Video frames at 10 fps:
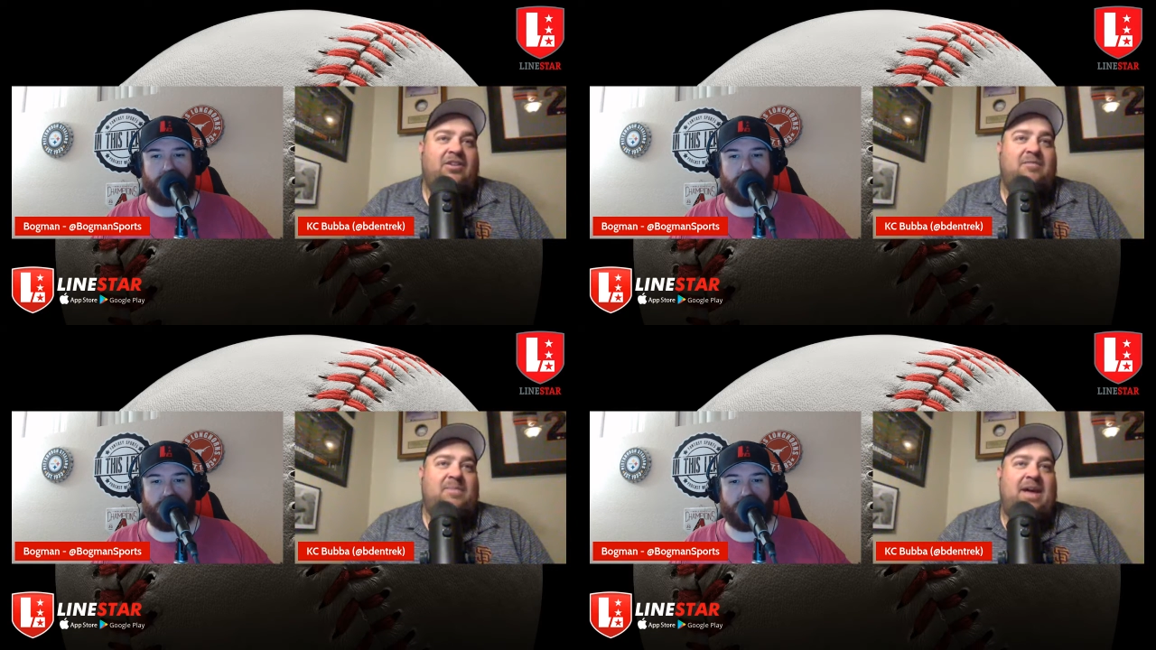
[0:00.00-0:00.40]

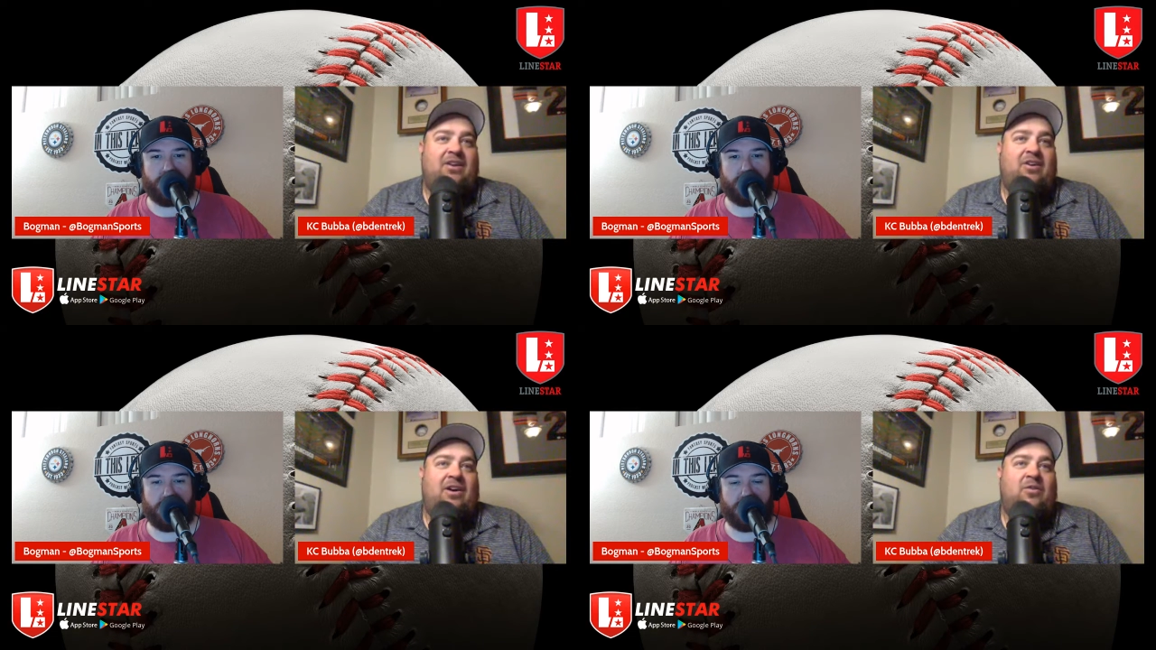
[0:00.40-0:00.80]
Speaker 1: Looking
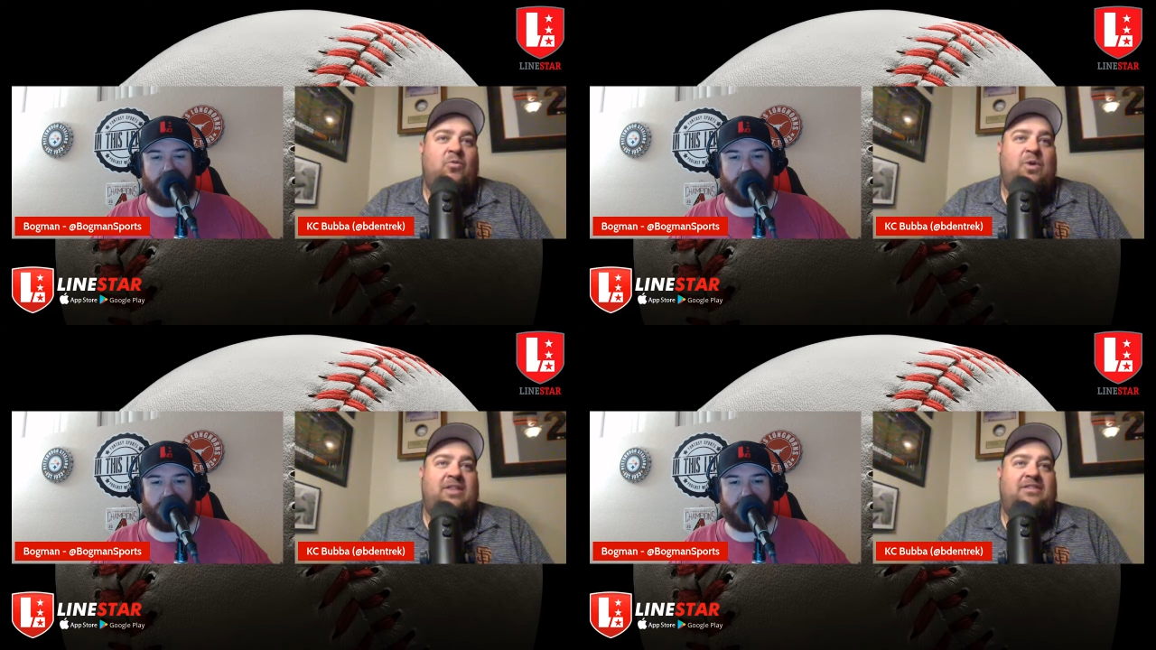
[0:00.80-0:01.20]
back
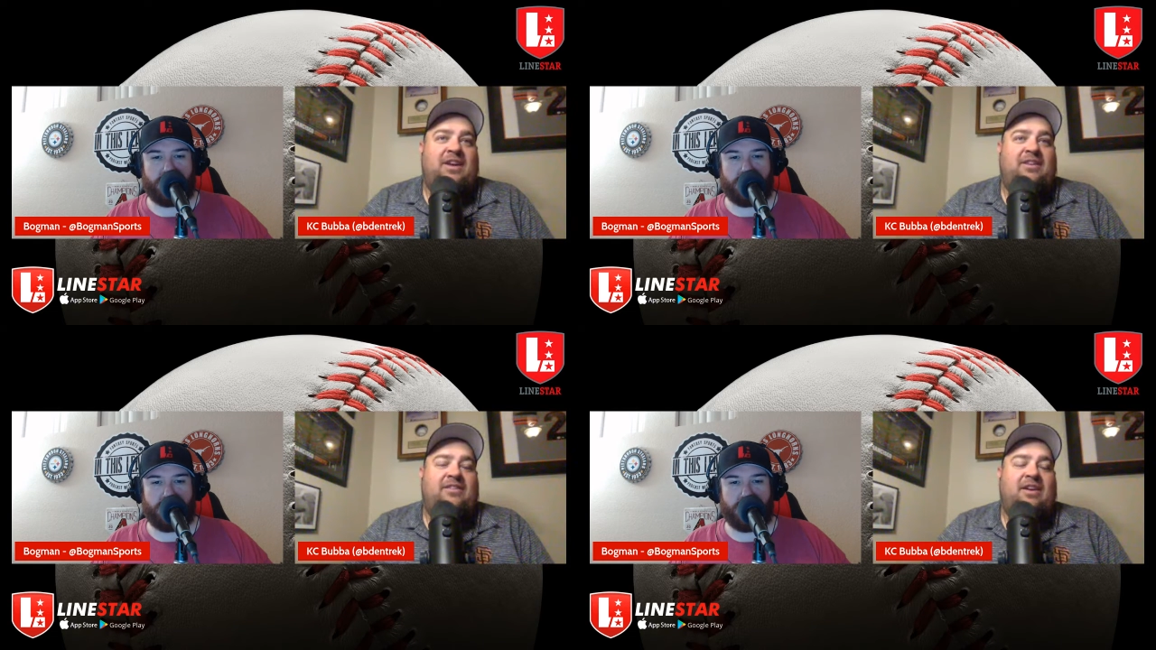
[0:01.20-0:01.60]
on
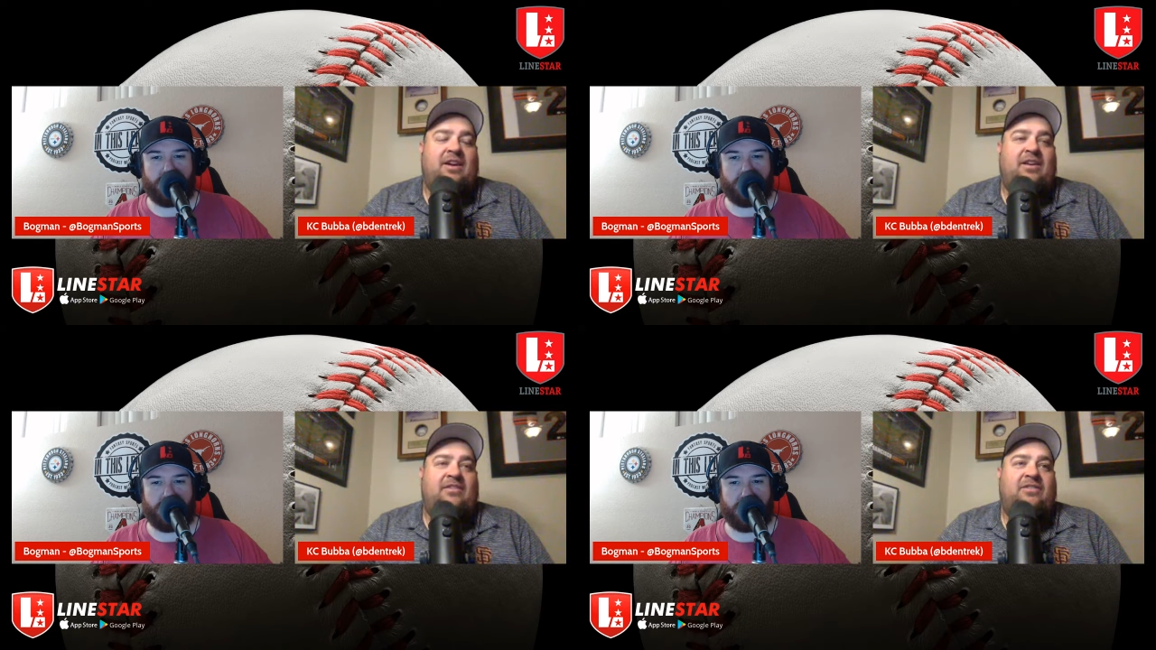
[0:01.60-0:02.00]
Wednesday's
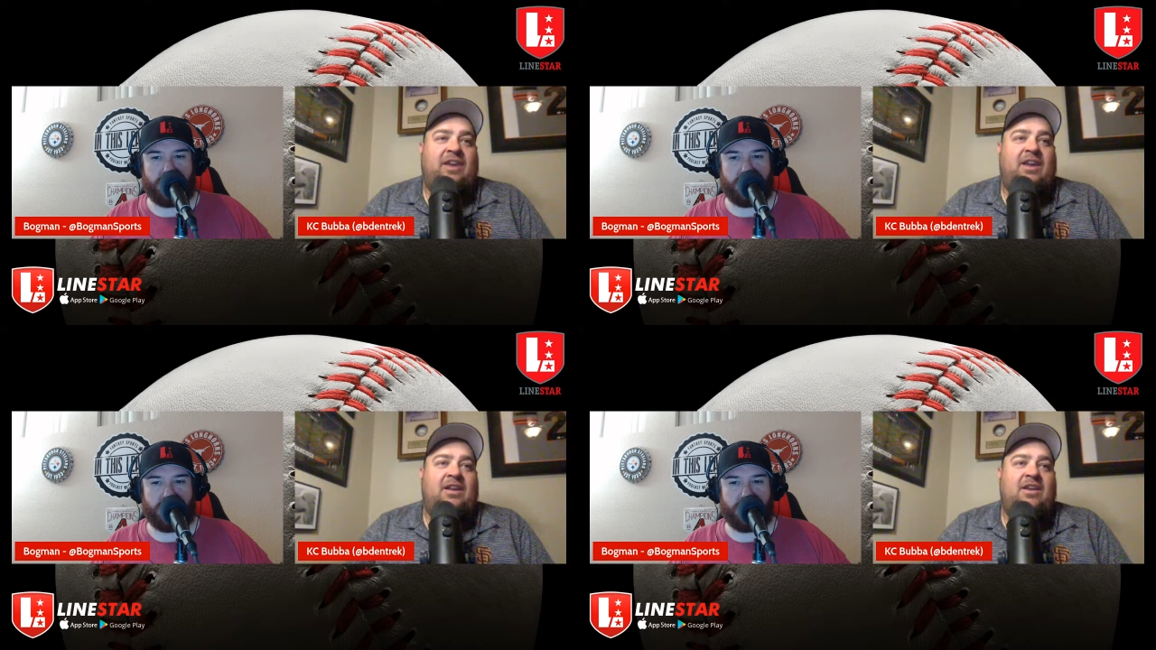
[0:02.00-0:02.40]
uh,
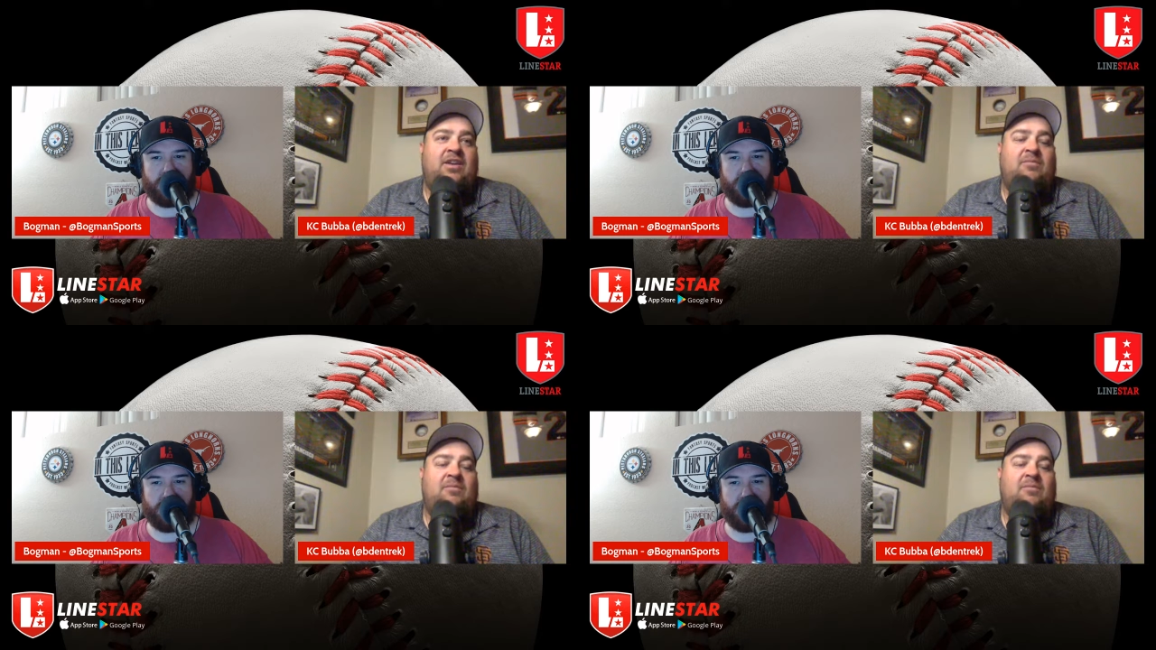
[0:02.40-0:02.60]
slate,